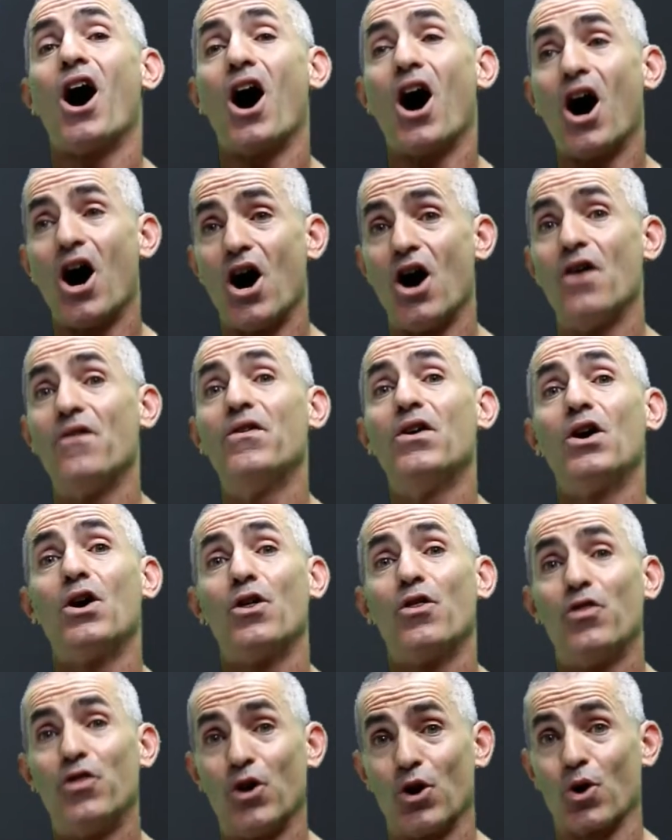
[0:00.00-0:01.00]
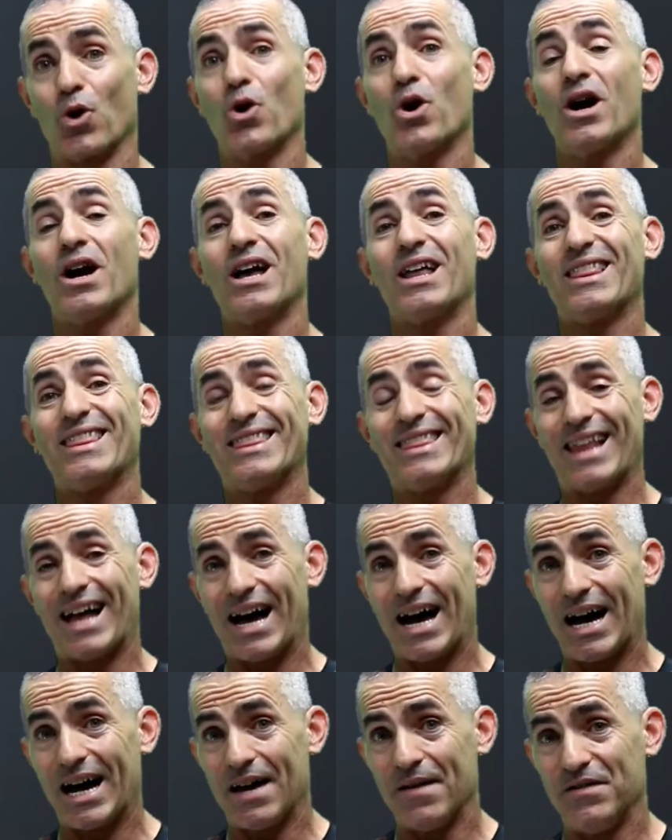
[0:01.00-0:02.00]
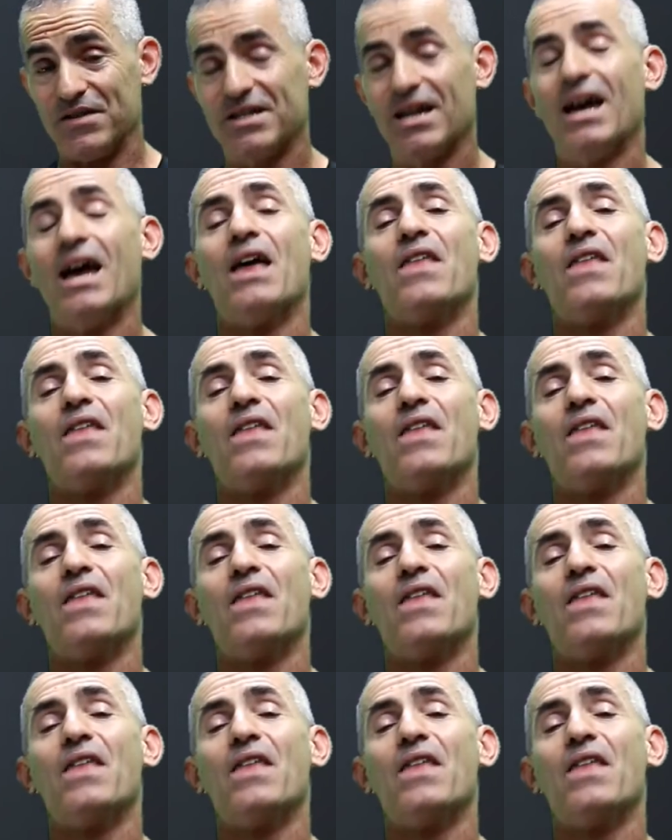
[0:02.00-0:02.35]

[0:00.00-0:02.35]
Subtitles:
of their lives.